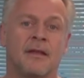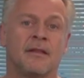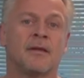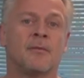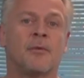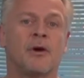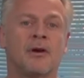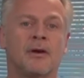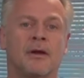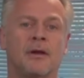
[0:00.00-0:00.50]

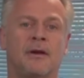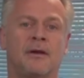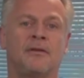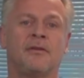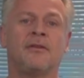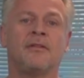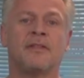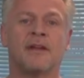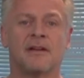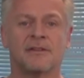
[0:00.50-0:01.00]
The market in
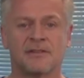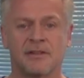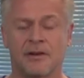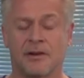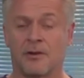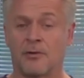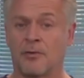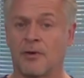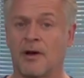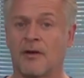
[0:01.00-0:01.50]

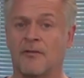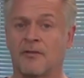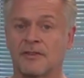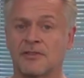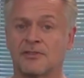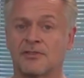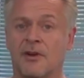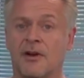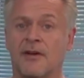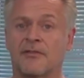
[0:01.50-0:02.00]
2012
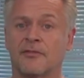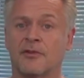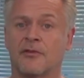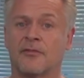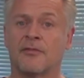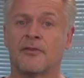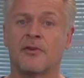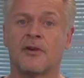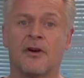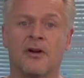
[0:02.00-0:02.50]
was soft
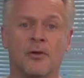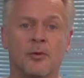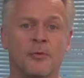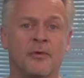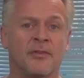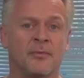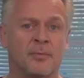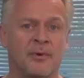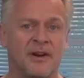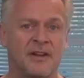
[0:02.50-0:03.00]
overall,
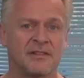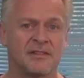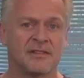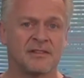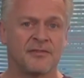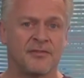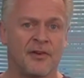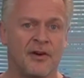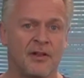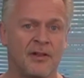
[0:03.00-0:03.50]
with
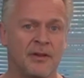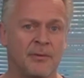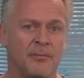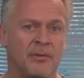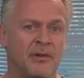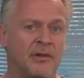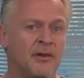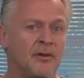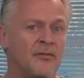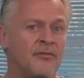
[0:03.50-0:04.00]
prices falling
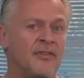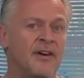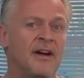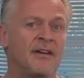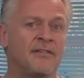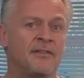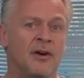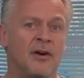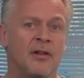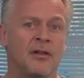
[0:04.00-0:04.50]
below
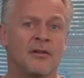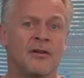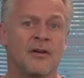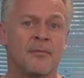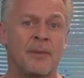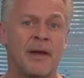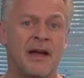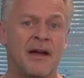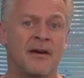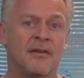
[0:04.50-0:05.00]
$5
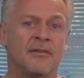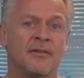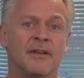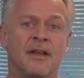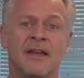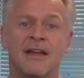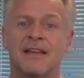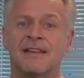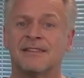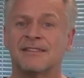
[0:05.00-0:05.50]
a pound
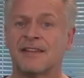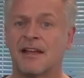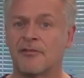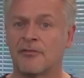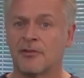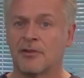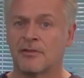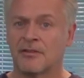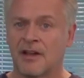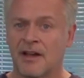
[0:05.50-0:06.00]

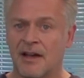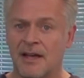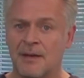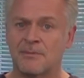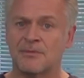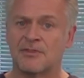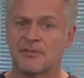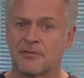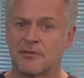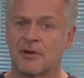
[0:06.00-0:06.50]
several
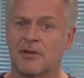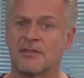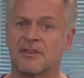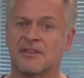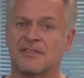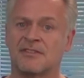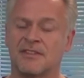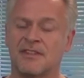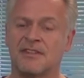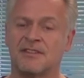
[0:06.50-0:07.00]
times throughout the
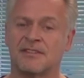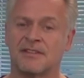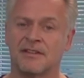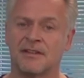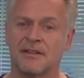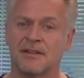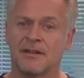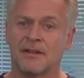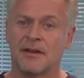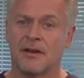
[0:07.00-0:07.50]

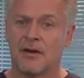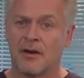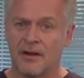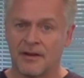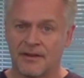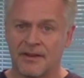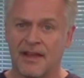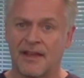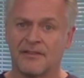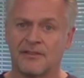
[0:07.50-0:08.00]
season
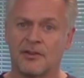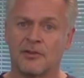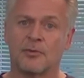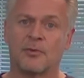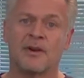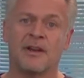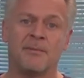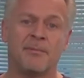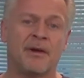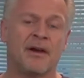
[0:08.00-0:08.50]
on 10 to
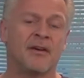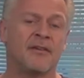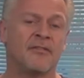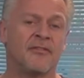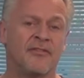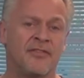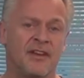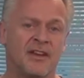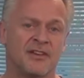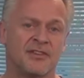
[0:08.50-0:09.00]
20 pound
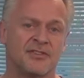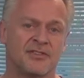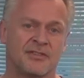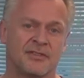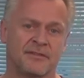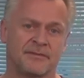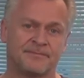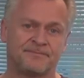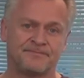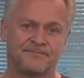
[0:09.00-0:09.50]
fish.
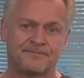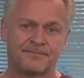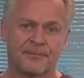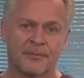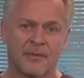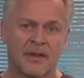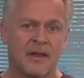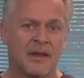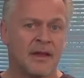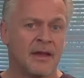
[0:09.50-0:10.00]

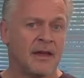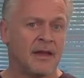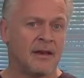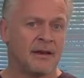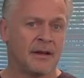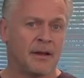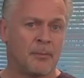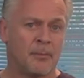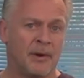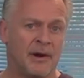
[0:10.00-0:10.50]

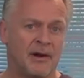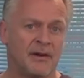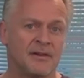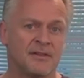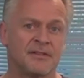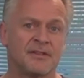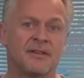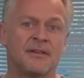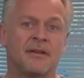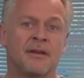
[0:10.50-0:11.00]
In
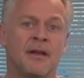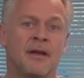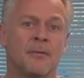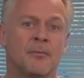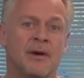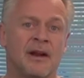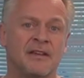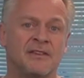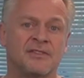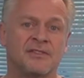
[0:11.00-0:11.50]
comparison,
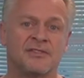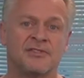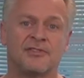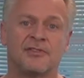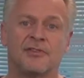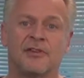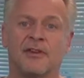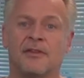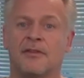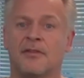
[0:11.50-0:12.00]
prices
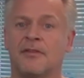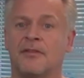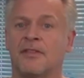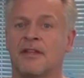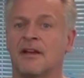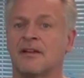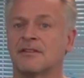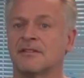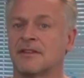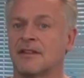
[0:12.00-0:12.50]
during
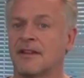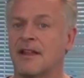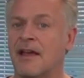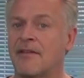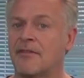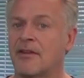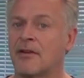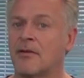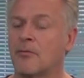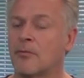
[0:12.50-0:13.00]

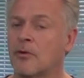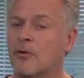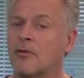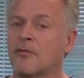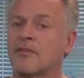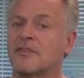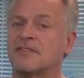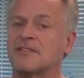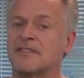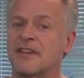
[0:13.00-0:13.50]
2011 were
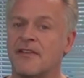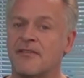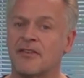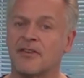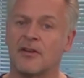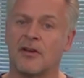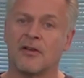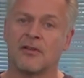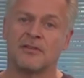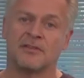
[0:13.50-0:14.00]
over
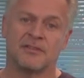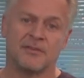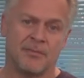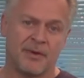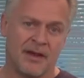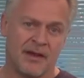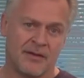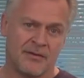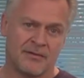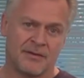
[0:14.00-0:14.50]
$7 a
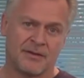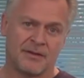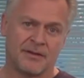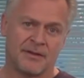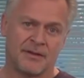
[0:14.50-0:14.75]
pound.